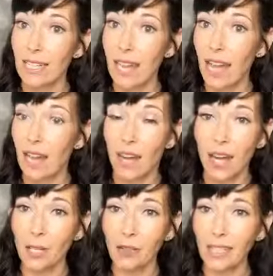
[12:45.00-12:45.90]
Yeah,
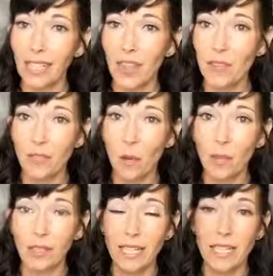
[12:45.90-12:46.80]
I don't really get on the
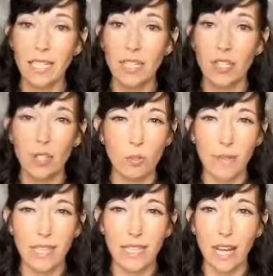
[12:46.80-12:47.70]
phone unless it's a Zoom
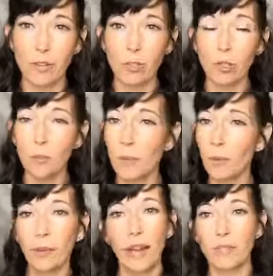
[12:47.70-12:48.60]
that's scheduled.
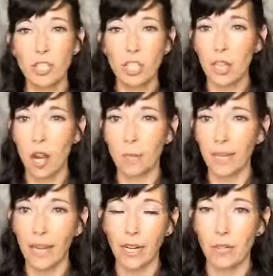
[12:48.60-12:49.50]
People never just call
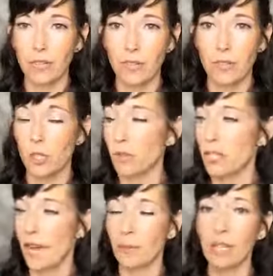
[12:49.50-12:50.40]
me. I know it sounds so
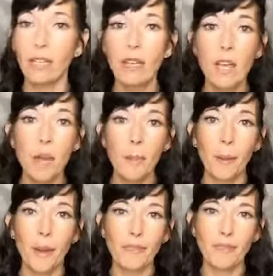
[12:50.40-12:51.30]
snobby,
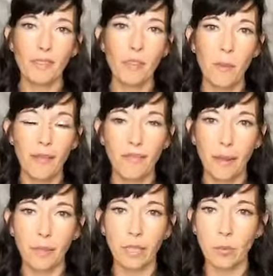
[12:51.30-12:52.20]
but even my
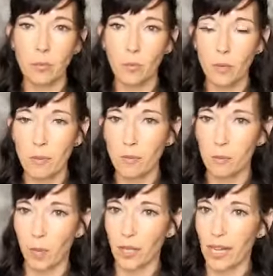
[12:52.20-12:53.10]
family, we
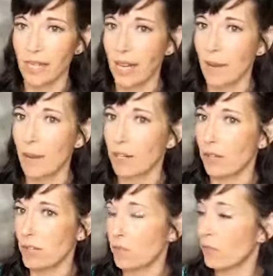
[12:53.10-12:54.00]
book that time. I
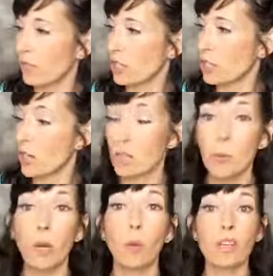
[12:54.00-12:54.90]
know it's very strange,
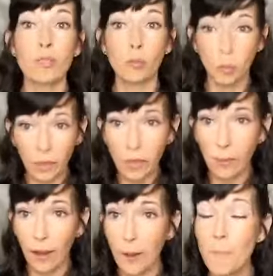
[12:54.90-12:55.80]
but it works really
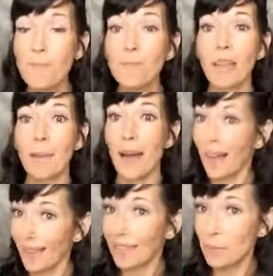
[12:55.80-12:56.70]
well. I'm
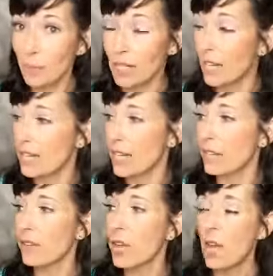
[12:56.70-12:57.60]
highly
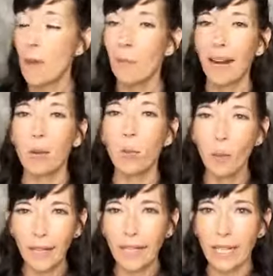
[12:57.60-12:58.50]
productive, but I
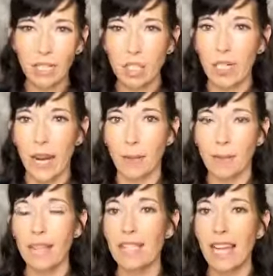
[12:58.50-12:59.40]
win each day
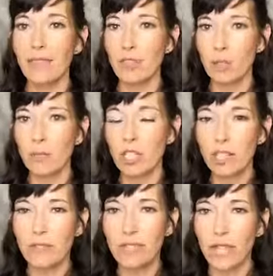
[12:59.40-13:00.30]
because I have so much
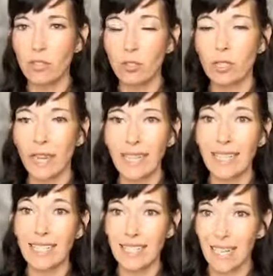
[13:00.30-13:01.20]
stuff scheduled. I
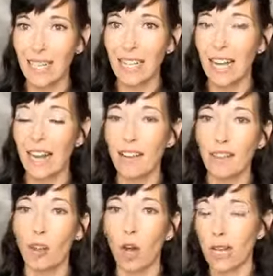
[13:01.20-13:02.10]
get it done and I
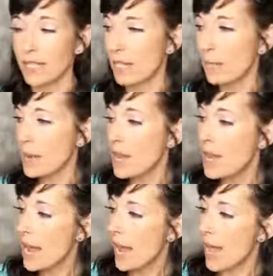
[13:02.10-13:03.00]
feel awesome,
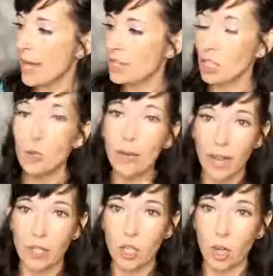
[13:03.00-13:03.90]
and you
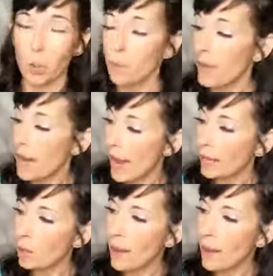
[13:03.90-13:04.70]
can too. And you